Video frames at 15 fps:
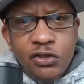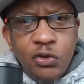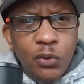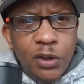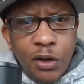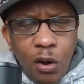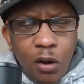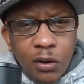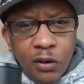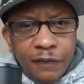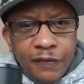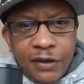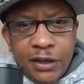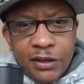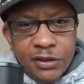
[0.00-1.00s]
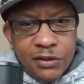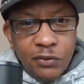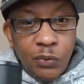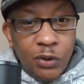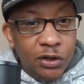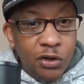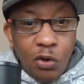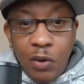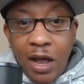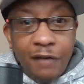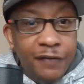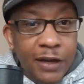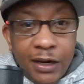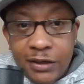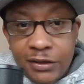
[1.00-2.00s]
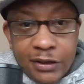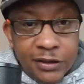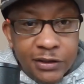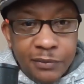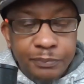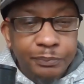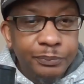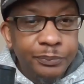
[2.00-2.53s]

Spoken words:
doing all of this with no athleticism.